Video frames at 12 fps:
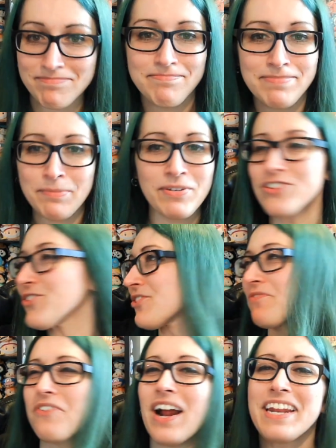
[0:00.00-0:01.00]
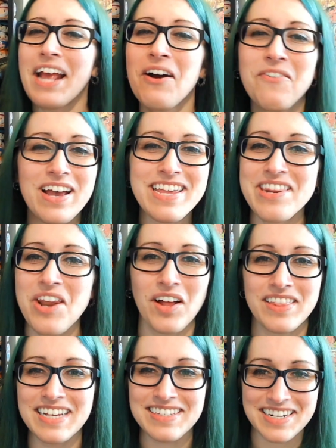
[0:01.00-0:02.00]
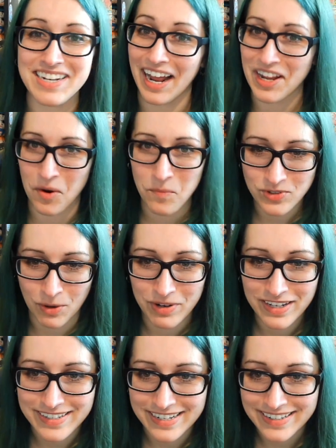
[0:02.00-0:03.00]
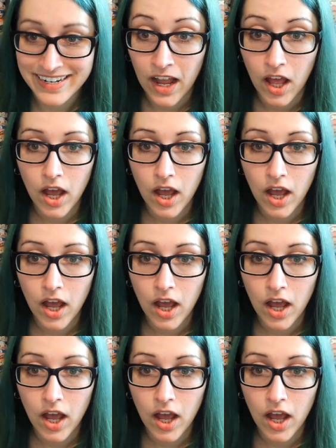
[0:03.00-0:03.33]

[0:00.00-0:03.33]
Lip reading: People are just running away and not listening. I hope someone is listening.